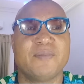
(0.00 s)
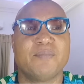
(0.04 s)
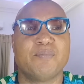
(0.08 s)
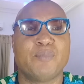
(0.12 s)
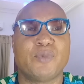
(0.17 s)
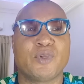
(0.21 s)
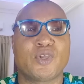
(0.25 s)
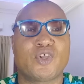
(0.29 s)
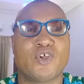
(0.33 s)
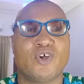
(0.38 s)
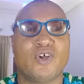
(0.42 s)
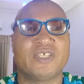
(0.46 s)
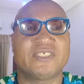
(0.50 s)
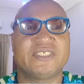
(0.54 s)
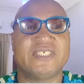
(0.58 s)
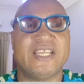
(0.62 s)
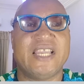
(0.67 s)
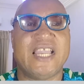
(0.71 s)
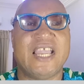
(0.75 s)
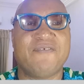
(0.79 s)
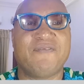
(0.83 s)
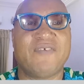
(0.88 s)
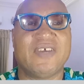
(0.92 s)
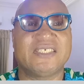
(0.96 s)
because
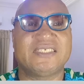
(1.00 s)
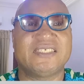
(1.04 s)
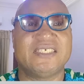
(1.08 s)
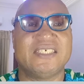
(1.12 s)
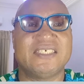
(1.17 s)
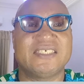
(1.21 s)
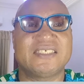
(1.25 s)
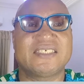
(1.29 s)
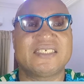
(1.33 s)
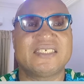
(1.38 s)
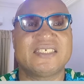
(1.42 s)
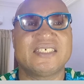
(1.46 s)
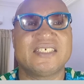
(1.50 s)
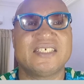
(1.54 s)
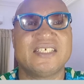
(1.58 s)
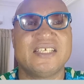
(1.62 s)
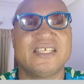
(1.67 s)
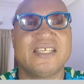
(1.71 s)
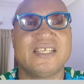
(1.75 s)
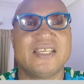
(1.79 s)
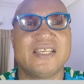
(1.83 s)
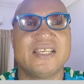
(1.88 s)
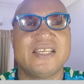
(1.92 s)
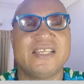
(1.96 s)
the emphasis
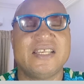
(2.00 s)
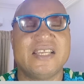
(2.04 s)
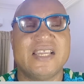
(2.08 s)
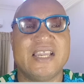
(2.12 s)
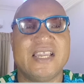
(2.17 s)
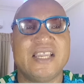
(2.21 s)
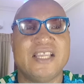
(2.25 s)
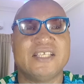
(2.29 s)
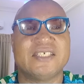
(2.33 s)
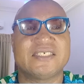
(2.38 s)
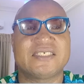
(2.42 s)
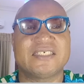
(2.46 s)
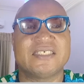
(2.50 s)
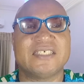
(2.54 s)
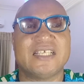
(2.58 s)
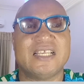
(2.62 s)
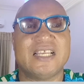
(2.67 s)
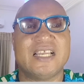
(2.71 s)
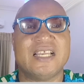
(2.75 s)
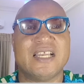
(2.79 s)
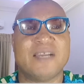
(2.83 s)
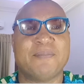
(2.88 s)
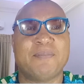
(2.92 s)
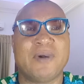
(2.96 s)
here is
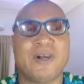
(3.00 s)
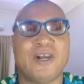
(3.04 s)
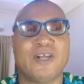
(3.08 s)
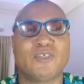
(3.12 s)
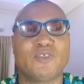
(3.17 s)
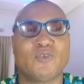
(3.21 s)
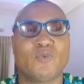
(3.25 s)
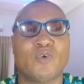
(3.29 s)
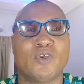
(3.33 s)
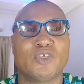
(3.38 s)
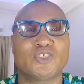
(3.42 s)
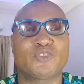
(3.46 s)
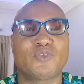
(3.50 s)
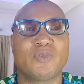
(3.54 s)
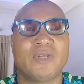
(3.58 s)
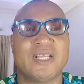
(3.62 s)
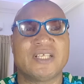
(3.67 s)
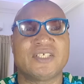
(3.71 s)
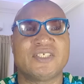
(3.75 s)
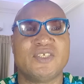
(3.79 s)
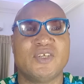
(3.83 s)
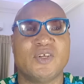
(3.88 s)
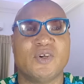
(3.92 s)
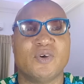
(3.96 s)
about what
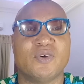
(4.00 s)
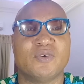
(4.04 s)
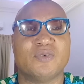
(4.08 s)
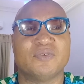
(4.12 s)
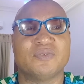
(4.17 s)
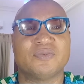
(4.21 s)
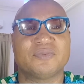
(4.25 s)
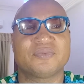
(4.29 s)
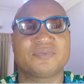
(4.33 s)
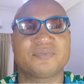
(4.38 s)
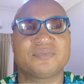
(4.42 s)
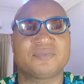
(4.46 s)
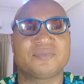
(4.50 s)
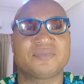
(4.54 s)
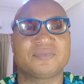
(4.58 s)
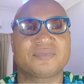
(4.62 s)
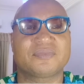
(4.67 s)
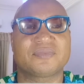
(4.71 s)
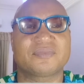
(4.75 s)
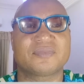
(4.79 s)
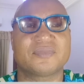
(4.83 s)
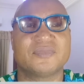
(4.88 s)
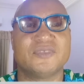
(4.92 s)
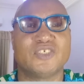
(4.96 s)
students know,
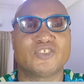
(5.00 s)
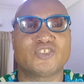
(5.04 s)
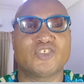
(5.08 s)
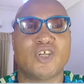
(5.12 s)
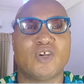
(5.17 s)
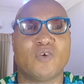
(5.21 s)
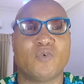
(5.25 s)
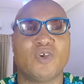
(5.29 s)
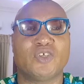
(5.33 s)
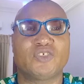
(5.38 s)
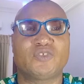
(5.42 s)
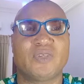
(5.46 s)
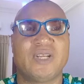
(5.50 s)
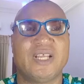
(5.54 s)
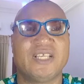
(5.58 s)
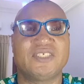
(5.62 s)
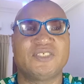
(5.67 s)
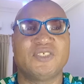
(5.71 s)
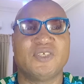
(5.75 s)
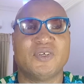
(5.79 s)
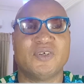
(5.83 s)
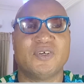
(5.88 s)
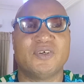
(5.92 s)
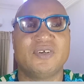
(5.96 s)
is on what students
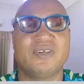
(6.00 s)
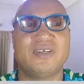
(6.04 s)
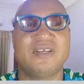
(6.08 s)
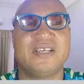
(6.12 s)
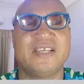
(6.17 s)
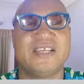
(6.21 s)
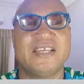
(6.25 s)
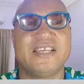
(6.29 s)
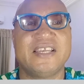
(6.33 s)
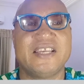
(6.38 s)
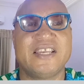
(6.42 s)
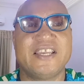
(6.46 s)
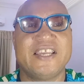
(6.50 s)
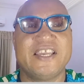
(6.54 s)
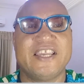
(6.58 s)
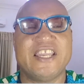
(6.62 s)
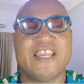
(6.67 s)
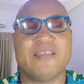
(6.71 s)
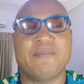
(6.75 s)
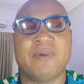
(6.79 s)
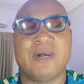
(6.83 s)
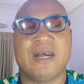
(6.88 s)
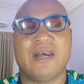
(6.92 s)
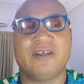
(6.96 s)
know
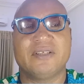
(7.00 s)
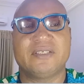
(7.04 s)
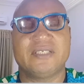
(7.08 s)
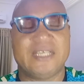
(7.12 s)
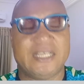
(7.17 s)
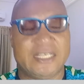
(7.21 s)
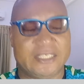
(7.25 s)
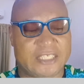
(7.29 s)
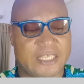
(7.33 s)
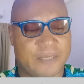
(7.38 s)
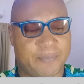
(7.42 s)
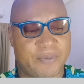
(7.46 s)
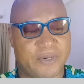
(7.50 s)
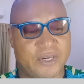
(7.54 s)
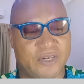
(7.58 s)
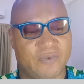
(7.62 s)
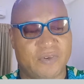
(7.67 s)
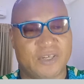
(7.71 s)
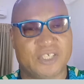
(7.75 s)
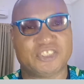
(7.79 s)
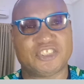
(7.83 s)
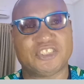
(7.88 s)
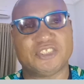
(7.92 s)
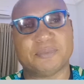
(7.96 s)
about
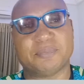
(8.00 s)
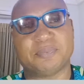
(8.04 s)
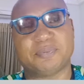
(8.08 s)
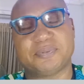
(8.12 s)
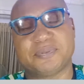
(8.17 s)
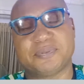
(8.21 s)
entrepreneurship.